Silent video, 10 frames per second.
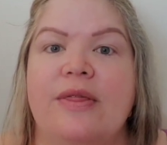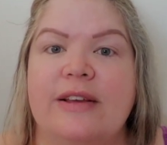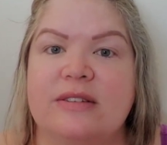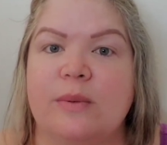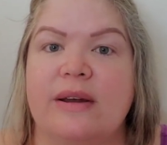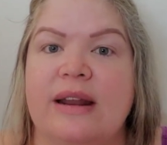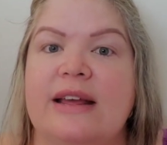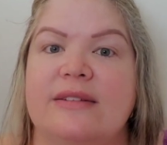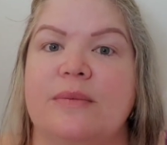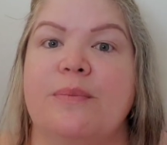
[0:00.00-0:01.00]
This one
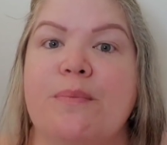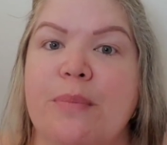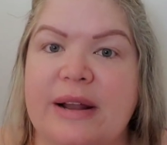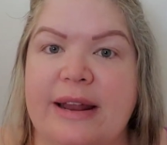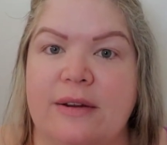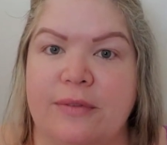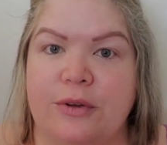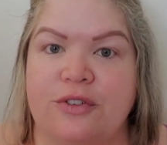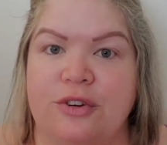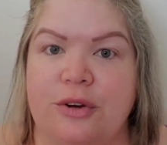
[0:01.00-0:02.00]
is a blend of
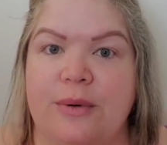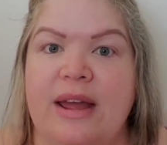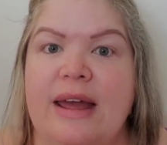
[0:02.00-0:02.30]
those two.